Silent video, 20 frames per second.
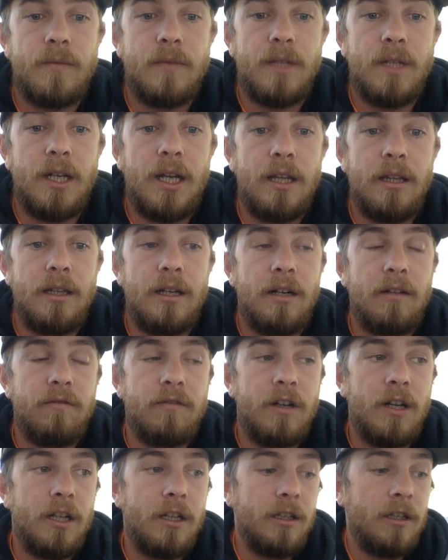a guy that
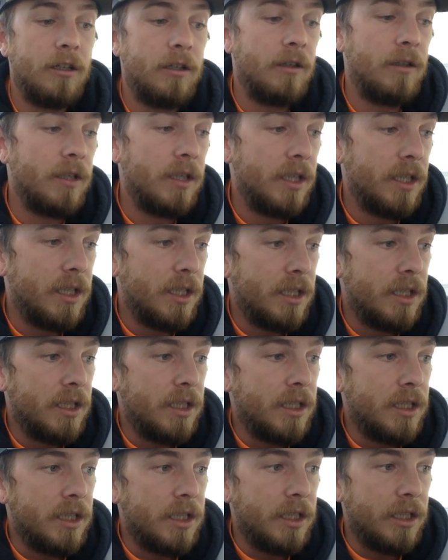I follow,
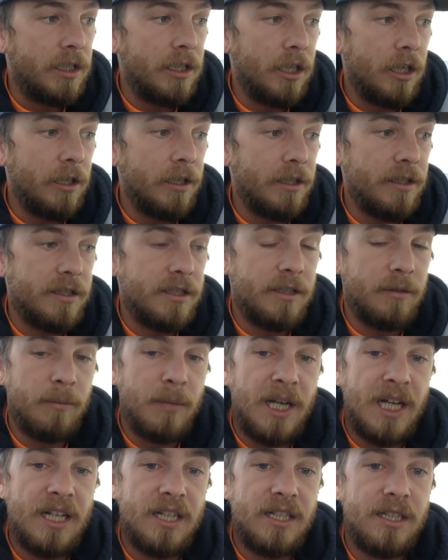he called it
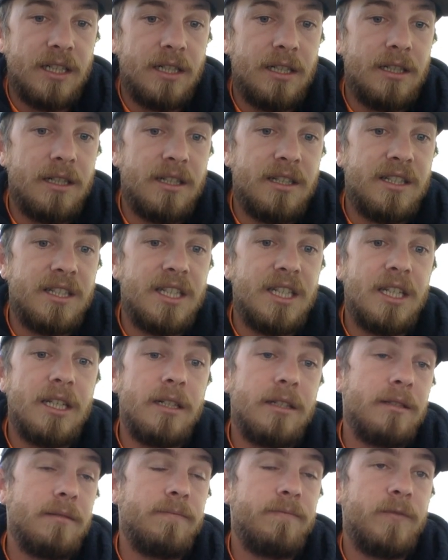semantic
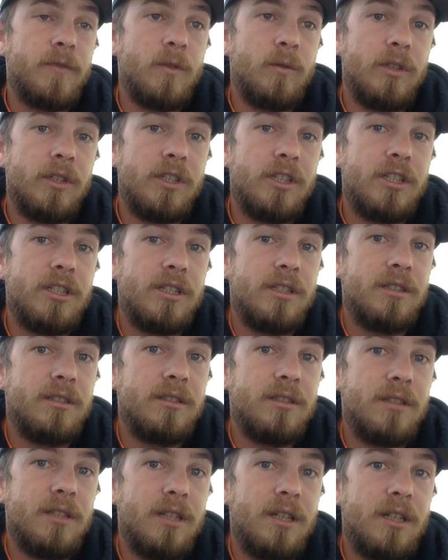deceit, which
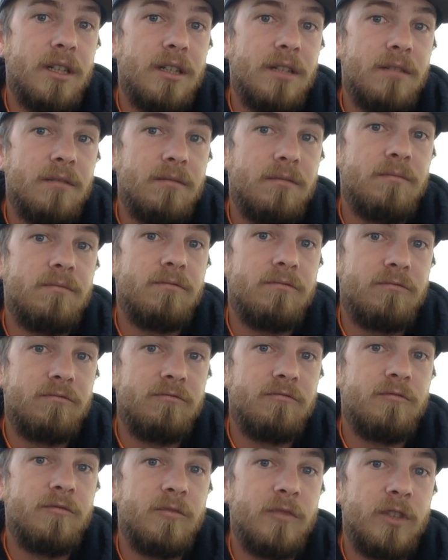
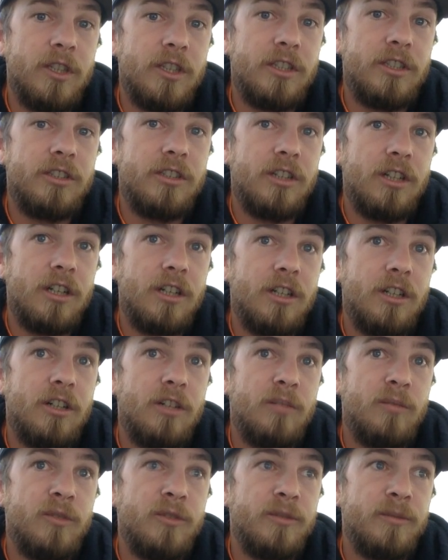really struck
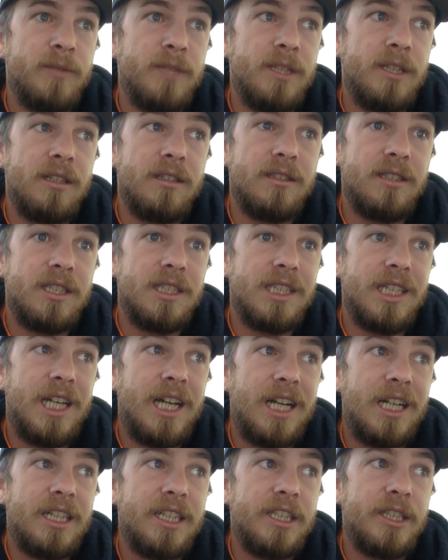home with me. That's
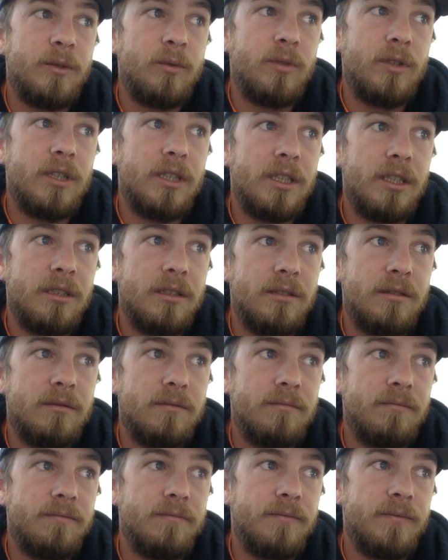exactly what
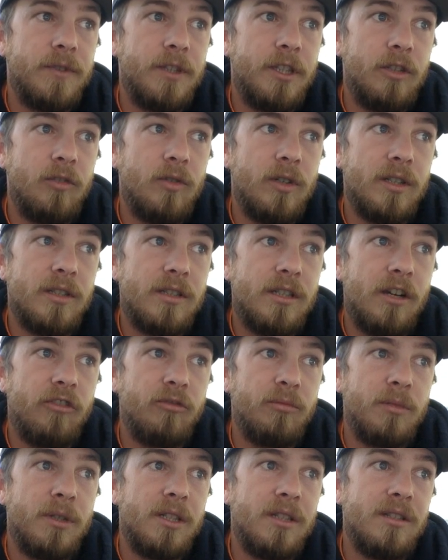the U.S.
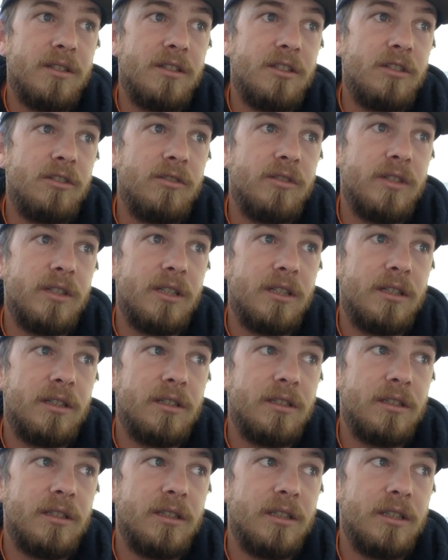government is using
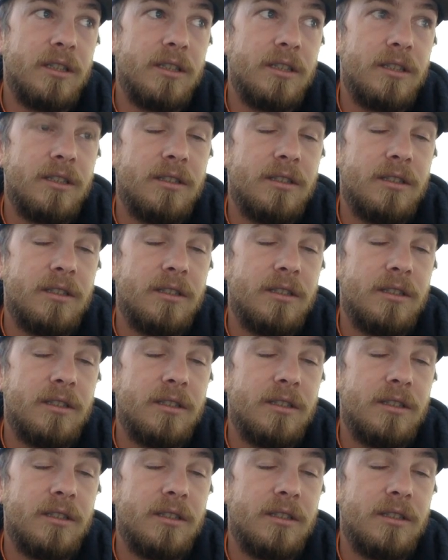to